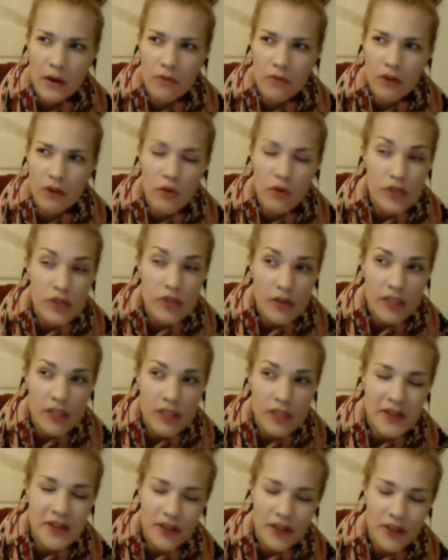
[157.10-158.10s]

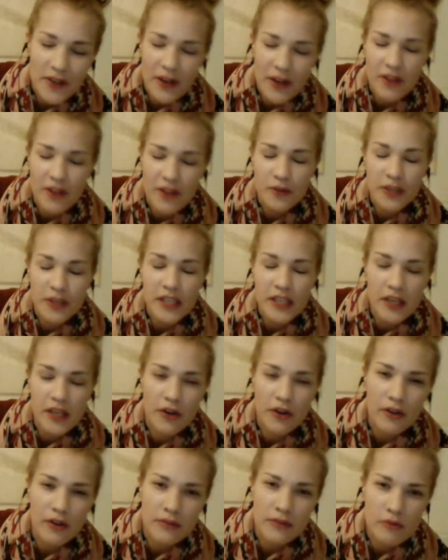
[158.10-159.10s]
voluntary
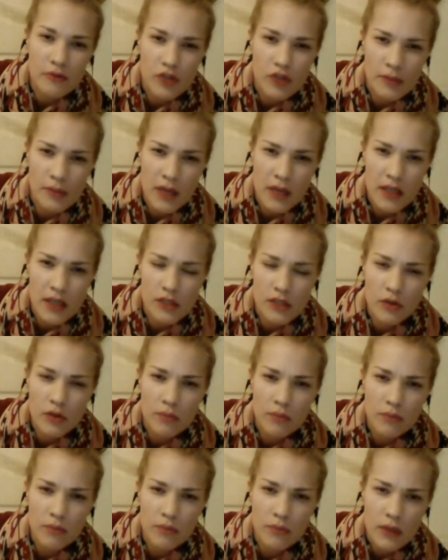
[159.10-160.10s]
3-year
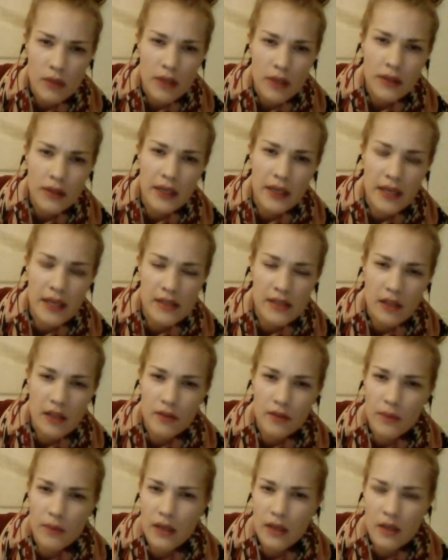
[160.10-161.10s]
gymnasium that ends
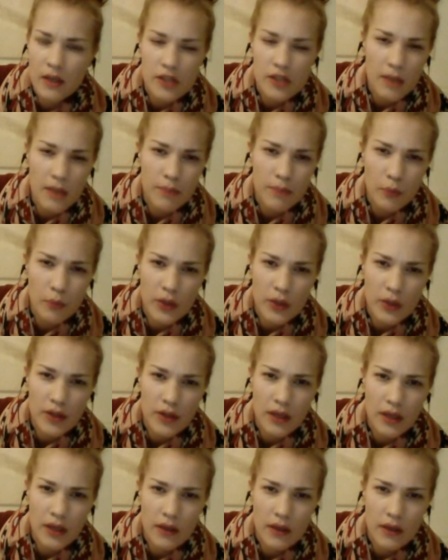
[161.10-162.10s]
up with
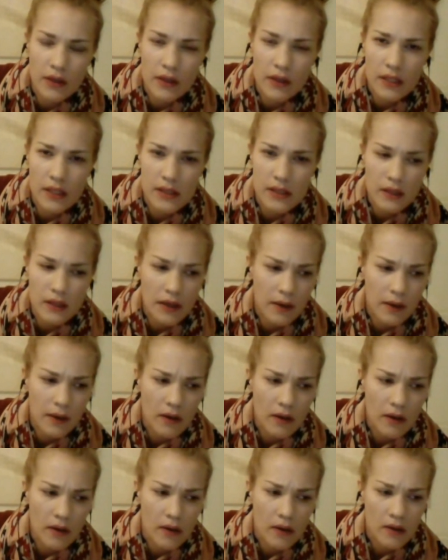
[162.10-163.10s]
this.
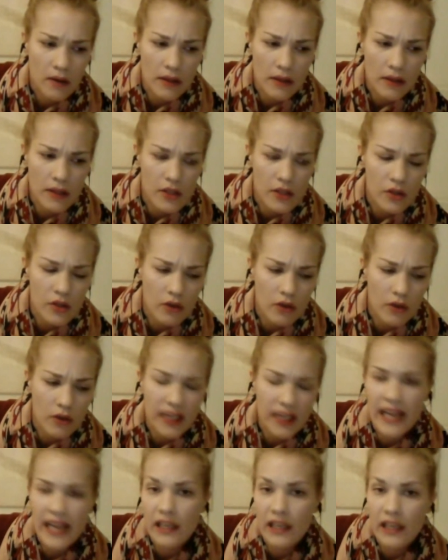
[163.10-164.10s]
It's sort of
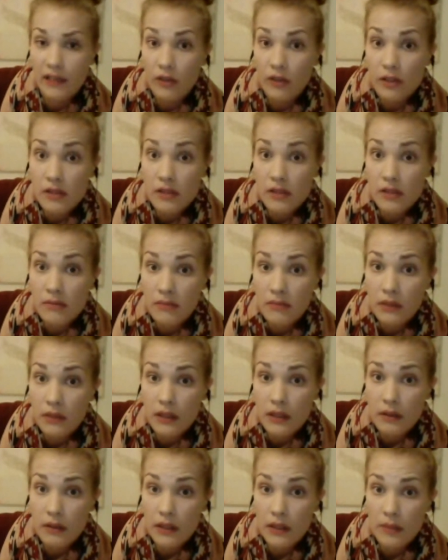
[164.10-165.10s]
like A levels
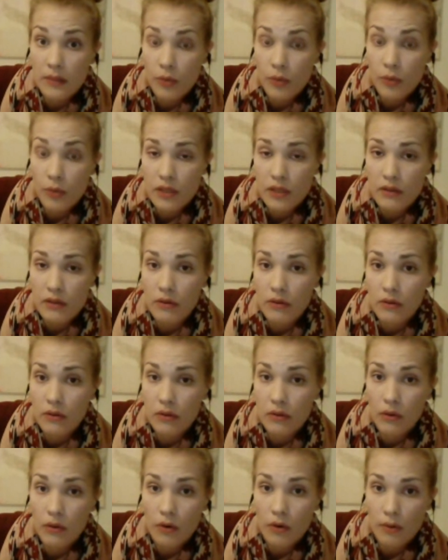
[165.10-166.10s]
in Britain,
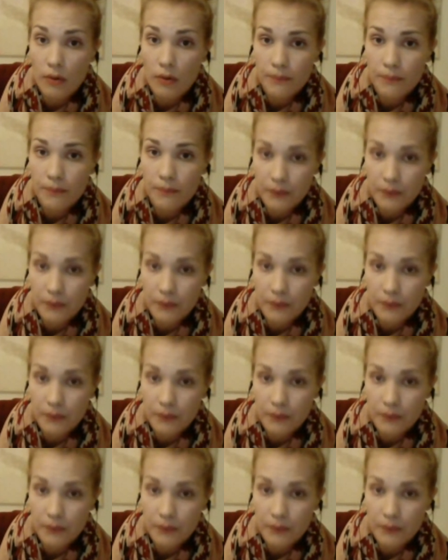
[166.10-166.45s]
So